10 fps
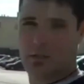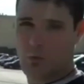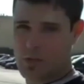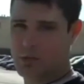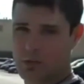
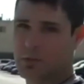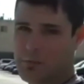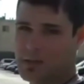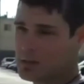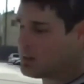it's a 1, 2,
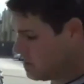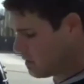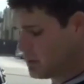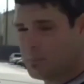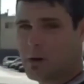3 method.
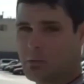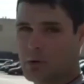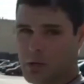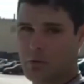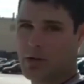Start at the
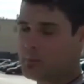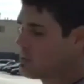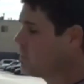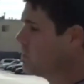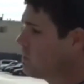bottom, work your
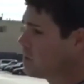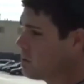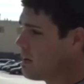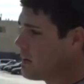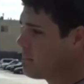way up. Because when you
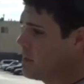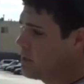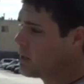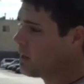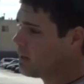work your way
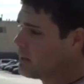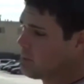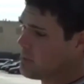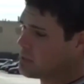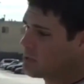up, you're not
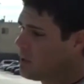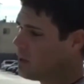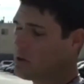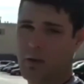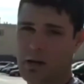leaning up
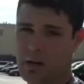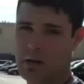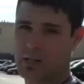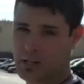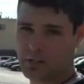against a car on a
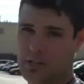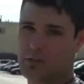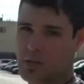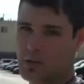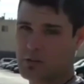wet car and get
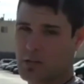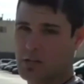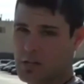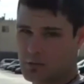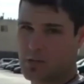yourself
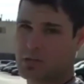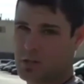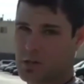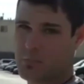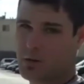soaked. That's
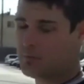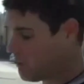why you start on